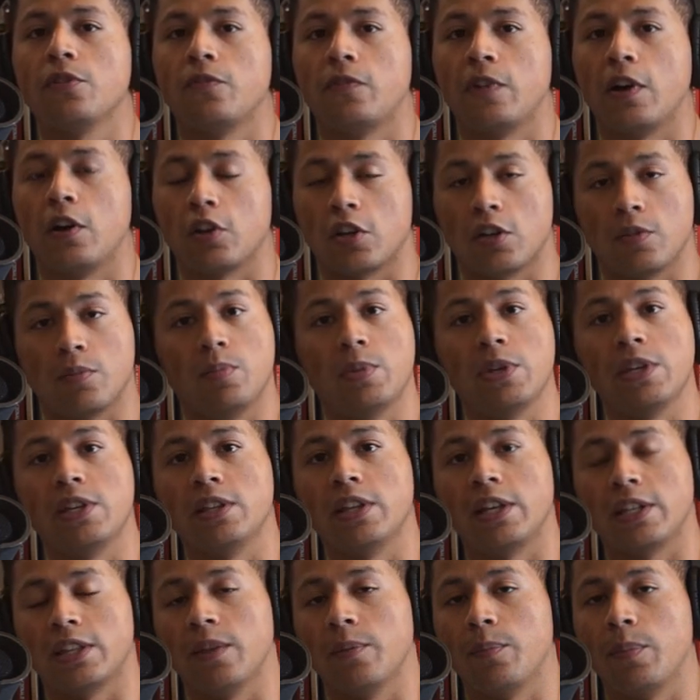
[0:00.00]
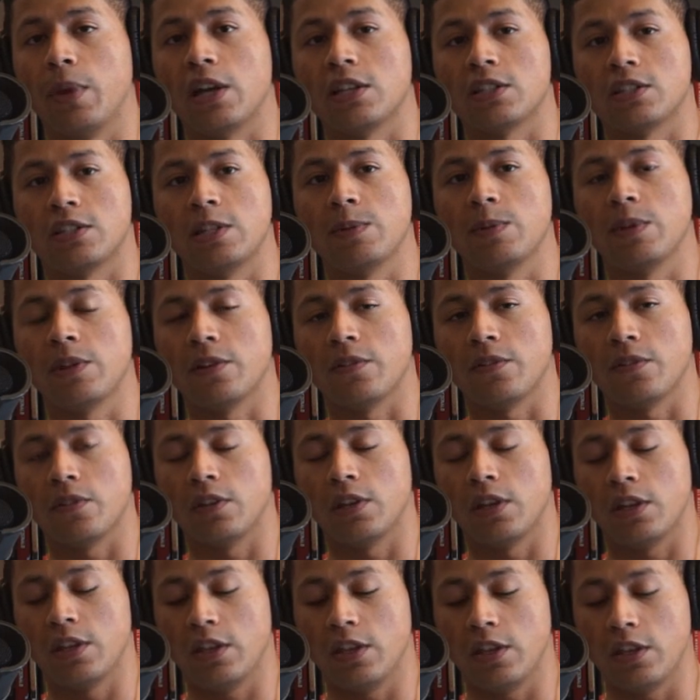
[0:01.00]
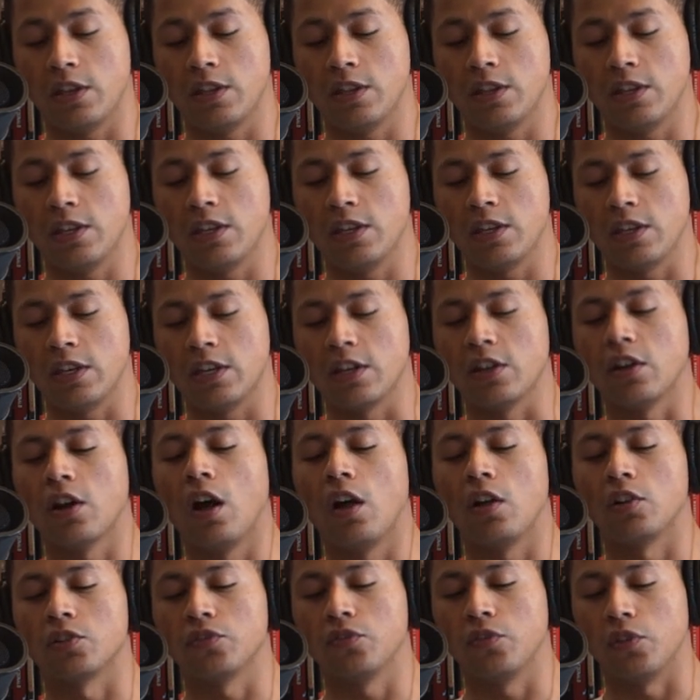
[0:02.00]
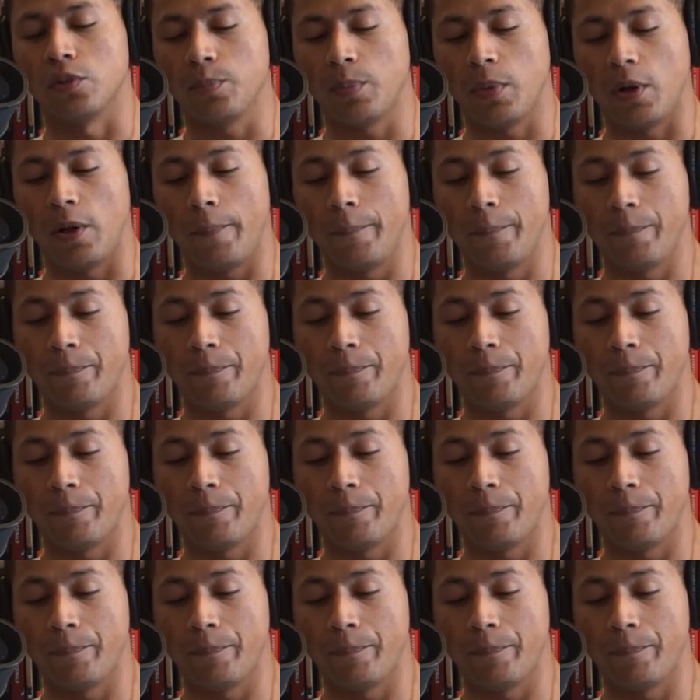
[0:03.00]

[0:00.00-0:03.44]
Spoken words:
UFL could beat like the best team in college football.